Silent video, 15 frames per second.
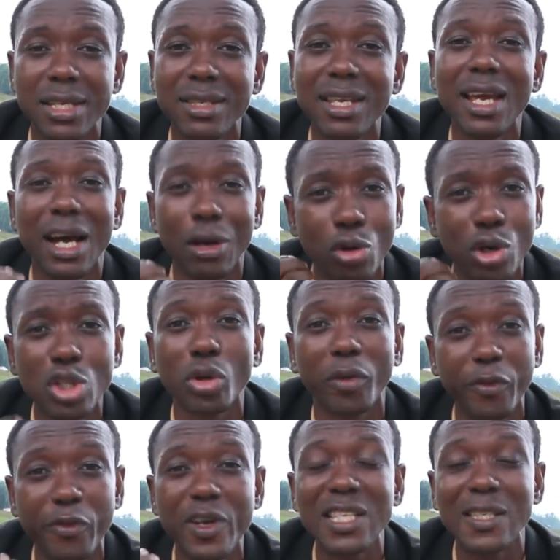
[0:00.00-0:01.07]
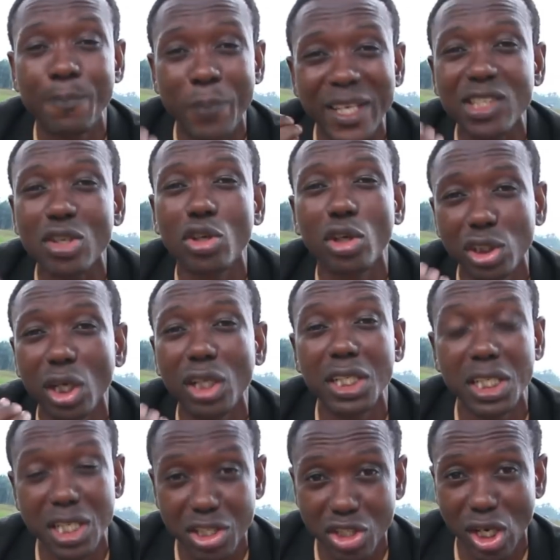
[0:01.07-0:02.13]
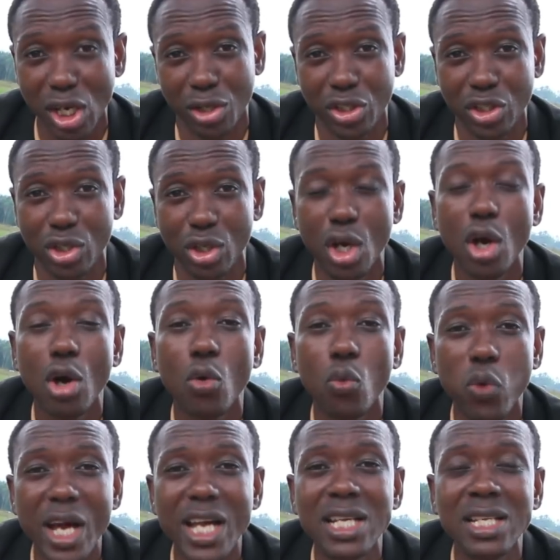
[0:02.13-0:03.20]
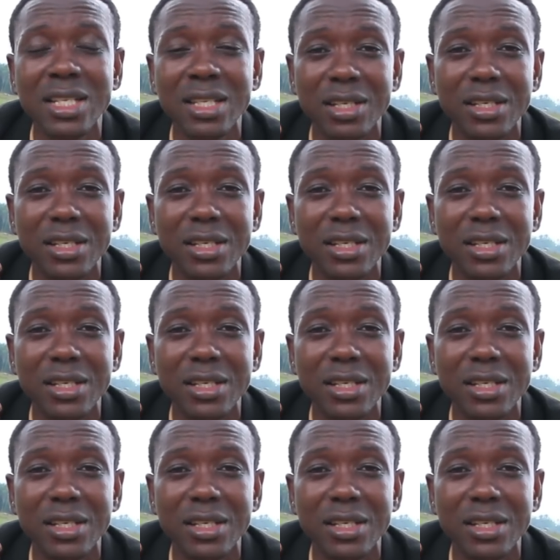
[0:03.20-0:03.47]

They are going to face persecution in the church when